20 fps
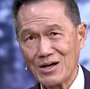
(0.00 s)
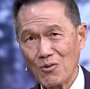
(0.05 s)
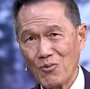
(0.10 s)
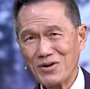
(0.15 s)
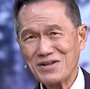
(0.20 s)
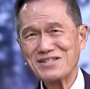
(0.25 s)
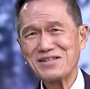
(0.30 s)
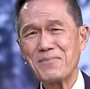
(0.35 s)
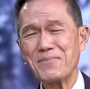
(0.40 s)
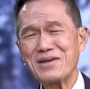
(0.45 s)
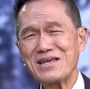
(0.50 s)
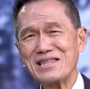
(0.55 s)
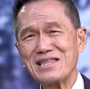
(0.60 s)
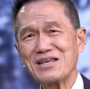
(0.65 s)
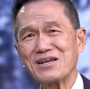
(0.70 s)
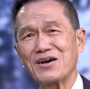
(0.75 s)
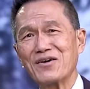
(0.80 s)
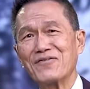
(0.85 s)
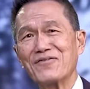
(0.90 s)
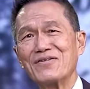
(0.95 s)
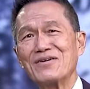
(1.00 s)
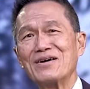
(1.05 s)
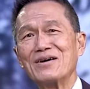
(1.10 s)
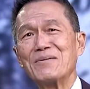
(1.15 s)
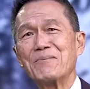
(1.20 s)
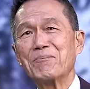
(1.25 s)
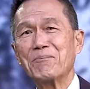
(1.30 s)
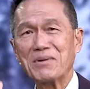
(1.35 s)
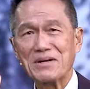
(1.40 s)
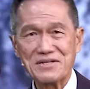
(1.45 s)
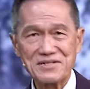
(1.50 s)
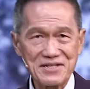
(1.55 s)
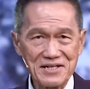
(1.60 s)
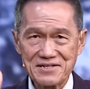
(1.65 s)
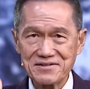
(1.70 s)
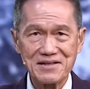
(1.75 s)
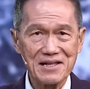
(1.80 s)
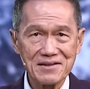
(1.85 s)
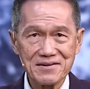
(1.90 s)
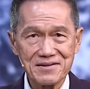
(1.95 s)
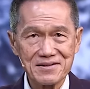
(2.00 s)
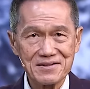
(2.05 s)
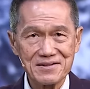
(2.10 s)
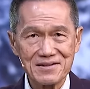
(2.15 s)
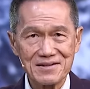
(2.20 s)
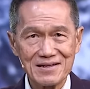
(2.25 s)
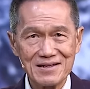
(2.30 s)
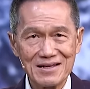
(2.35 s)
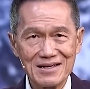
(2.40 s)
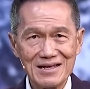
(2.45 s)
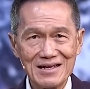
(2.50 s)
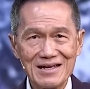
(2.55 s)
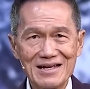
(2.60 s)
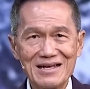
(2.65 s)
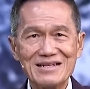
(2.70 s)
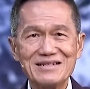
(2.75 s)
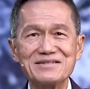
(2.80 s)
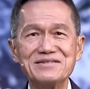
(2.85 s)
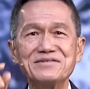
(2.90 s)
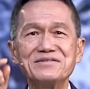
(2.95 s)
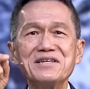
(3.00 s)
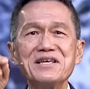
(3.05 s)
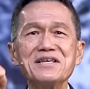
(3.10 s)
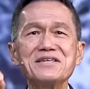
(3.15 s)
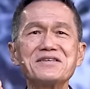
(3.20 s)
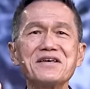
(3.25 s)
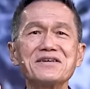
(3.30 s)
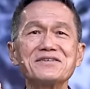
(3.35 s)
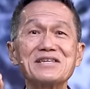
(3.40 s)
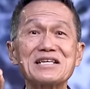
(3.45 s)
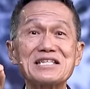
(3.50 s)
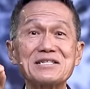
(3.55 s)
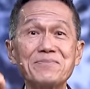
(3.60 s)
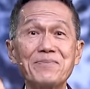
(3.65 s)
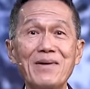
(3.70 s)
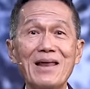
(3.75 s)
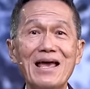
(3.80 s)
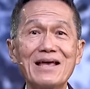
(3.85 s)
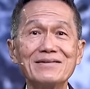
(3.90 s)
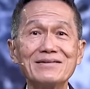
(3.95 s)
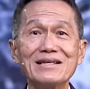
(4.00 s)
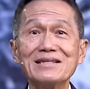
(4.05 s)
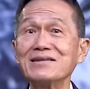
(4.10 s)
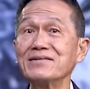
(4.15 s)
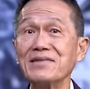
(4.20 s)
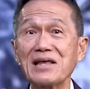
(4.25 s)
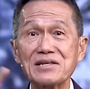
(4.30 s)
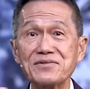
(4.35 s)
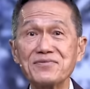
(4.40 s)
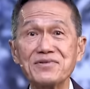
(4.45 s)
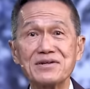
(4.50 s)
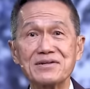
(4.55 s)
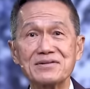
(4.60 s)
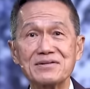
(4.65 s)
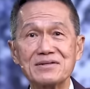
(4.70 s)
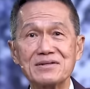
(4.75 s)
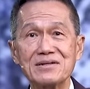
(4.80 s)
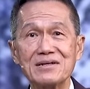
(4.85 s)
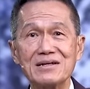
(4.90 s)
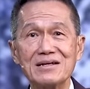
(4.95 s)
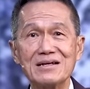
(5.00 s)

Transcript: What is the meaning of persistence? Jesus explained in the next verse.